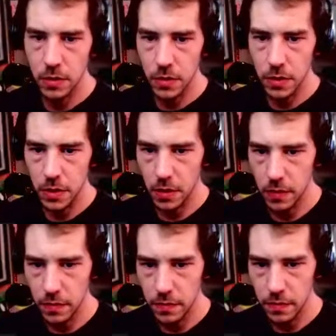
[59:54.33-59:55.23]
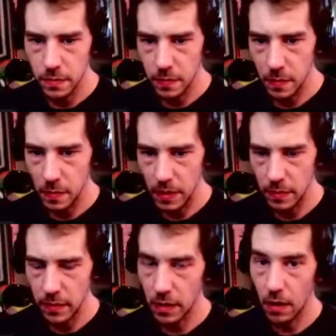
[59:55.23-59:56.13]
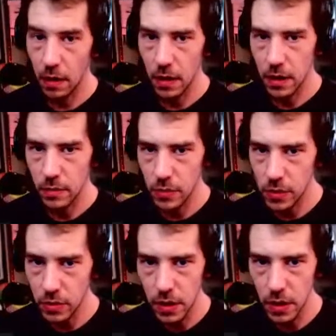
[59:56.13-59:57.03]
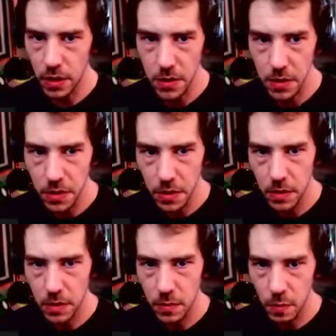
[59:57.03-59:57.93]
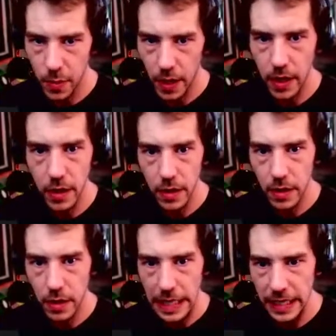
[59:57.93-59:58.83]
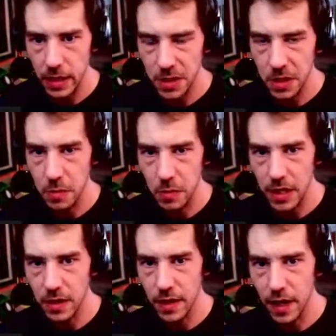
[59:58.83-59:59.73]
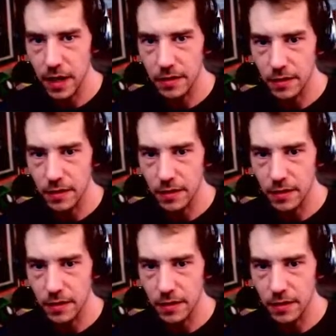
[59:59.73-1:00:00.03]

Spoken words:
So there are communities, but it doesn't mean that